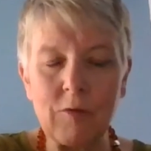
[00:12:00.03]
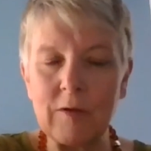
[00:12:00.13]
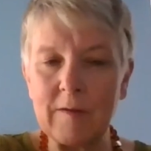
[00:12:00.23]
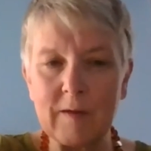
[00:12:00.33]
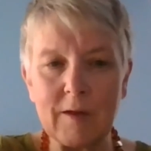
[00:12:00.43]

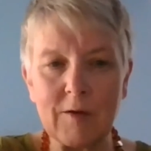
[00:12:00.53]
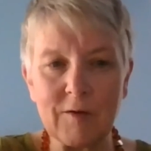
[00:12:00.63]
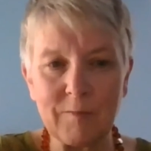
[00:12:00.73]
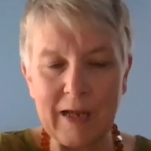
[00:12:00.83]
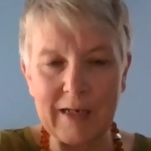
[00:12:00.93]
There's a lot
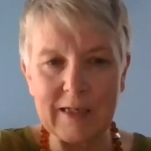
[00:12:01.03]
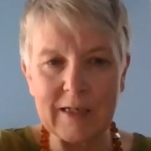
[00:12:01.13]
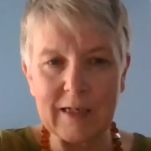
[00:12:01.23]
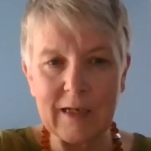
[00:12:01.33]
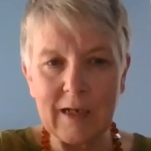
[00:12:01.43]
of
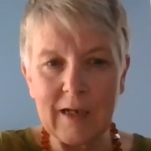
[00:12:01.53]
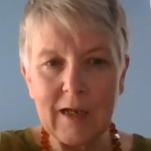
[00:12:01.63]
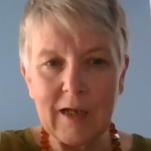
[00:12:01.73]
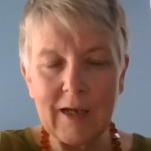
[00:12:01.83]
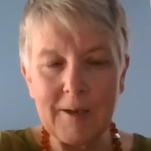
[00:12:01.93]
banter.
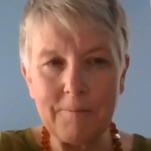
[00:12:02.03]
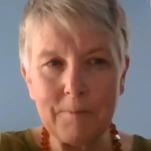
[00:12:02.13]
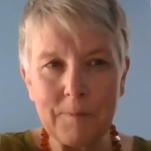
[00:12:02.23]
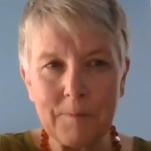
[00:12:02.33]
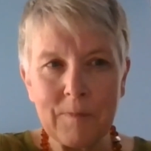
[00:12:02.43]

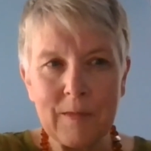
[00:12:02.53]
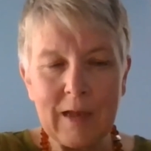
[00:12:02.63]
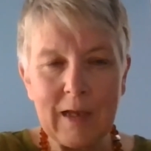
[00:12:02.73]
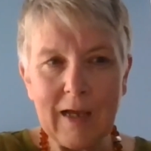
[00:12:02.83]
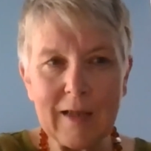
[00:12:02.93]

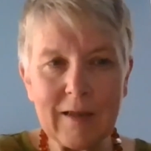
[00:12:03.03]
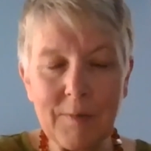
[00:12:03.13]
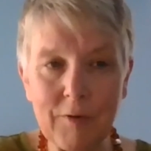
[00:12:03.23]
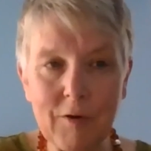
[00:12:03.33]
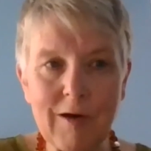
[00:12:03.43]
And the
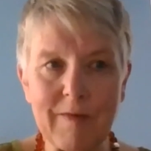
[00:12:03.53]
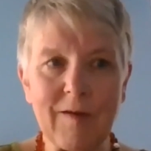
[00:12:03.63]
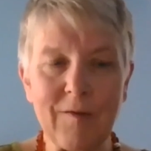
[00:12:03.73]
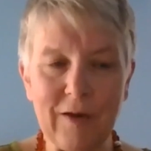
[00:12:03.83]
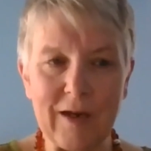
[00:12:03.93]
program is
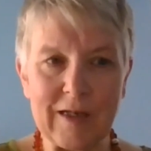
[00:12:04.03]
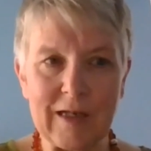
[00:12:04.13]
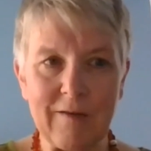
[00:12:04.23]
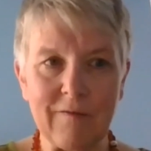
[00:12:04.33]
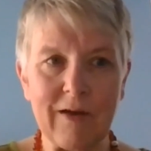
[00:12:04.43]

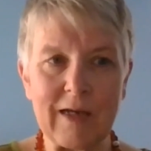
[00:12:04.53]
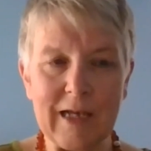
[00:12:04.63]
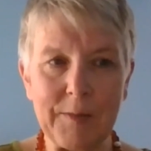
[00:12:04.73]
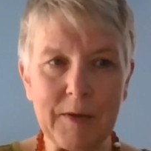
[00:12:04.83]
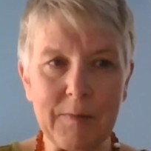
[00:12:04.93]
effective at
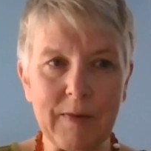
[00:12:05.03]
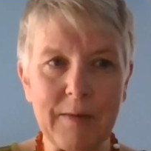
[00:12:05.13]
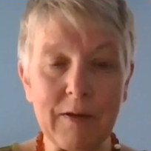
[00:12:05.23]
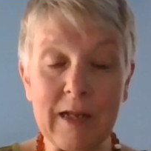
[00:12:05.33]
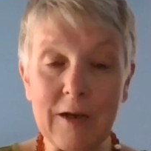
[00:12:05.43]
helping
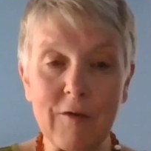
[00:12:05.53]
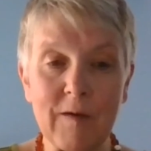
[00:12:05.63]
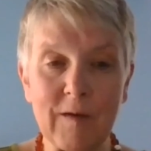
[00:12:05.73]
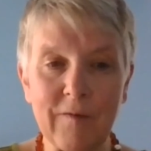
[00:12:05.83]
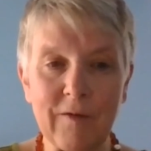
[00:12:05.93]
people
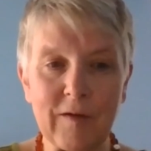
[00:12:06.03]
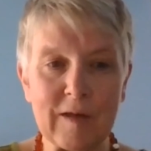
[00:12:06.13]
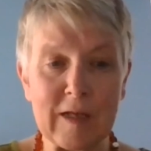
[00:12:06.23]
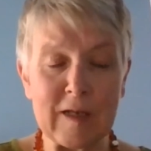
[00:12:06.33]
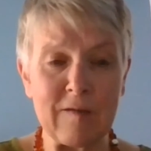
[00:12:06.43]
increase their
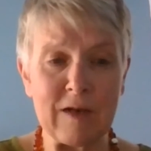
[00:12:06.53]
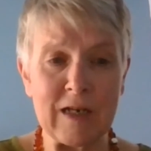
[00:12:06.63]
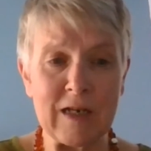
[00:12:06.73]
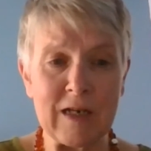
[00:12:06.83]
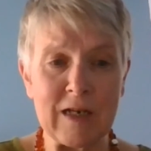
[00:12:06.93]
physical
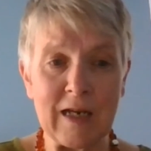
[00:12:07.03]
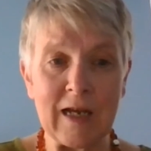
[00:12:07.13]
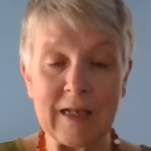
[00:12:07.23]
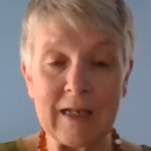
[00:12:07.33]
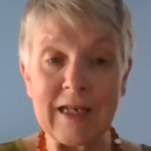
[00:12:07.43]
activity and
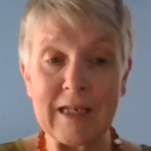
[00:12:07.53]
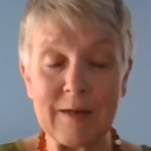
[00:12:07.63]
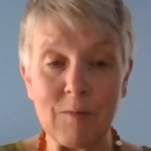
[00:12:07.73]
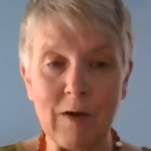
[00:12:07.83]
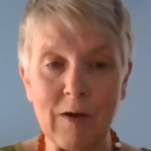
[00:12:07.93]
eating
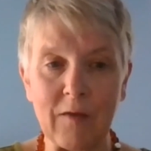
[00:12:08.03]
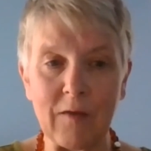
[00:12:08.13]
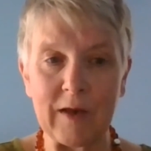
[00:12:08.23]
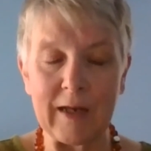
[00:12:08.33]
more healthily.